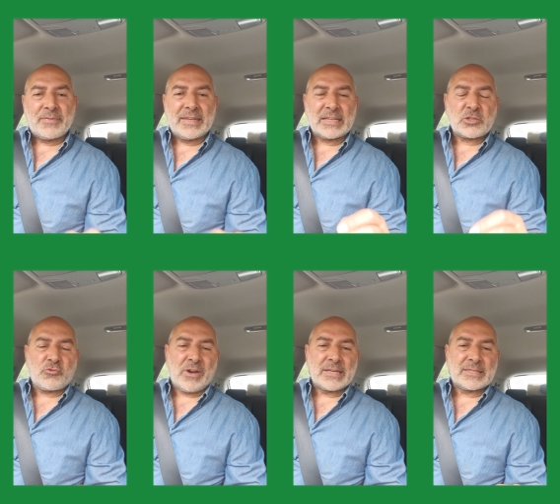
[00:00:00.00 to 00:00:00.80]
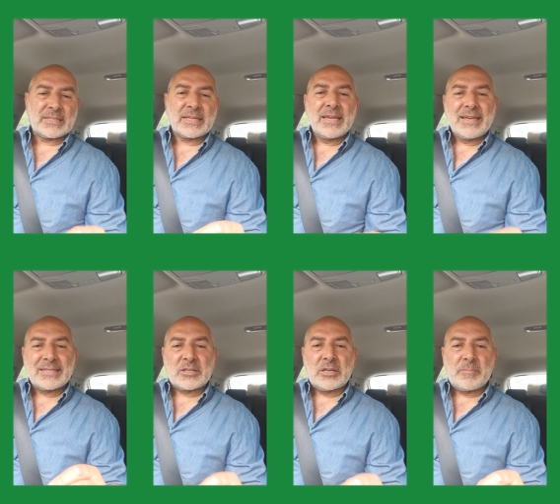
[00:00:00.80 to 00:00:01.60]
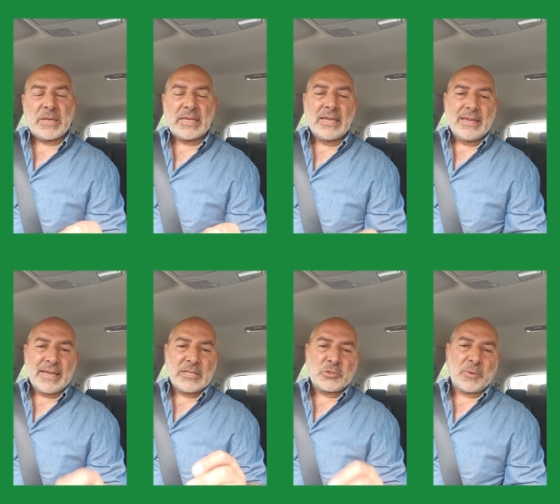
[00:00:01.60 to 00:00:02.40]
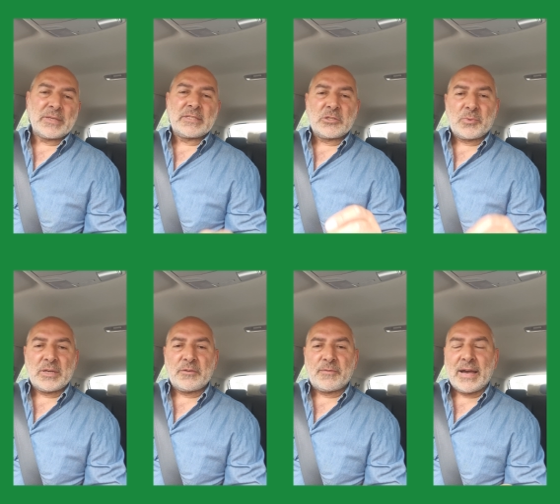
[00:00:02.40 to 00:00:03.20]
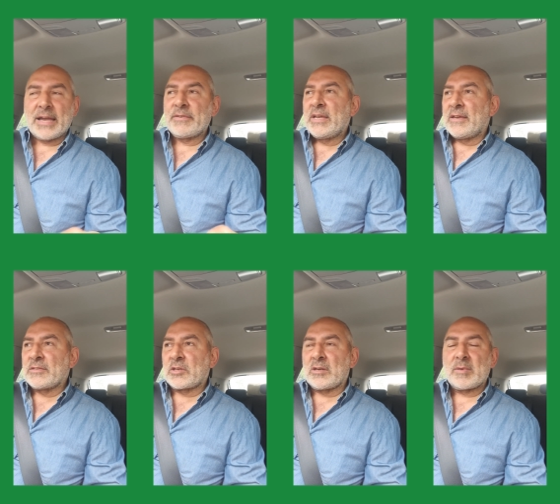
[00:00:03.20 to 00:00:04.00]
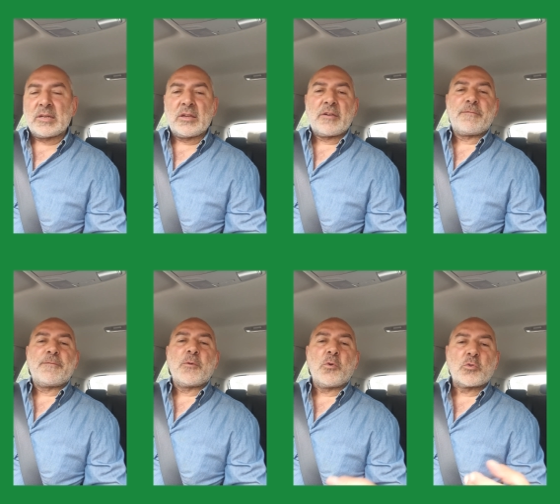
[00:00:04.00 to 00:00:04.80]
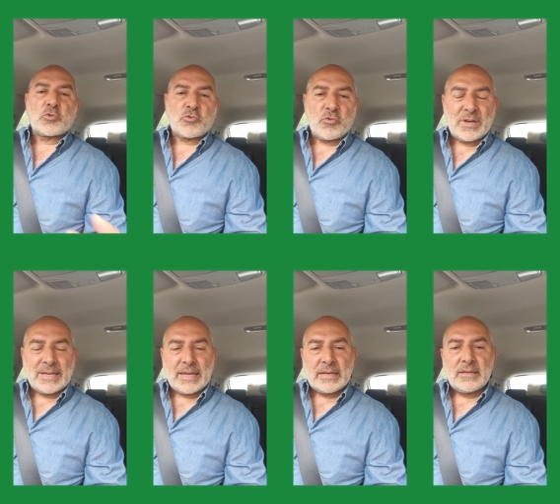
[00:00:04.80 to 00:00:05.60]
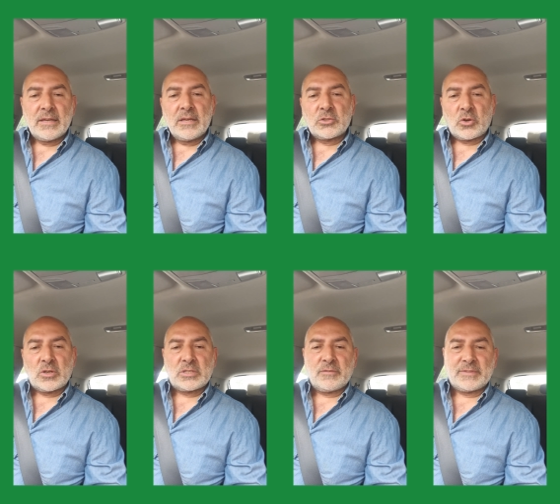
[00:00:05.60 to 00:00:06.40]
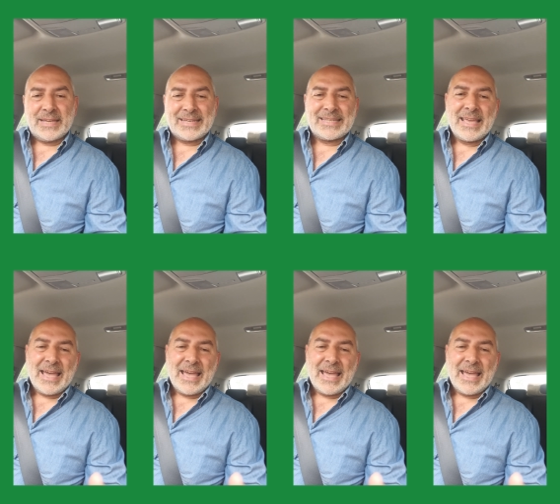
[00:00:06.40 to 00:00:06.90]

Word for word: The next crisis is going to be in 2025, and there's going to be another four trillion dollars of debt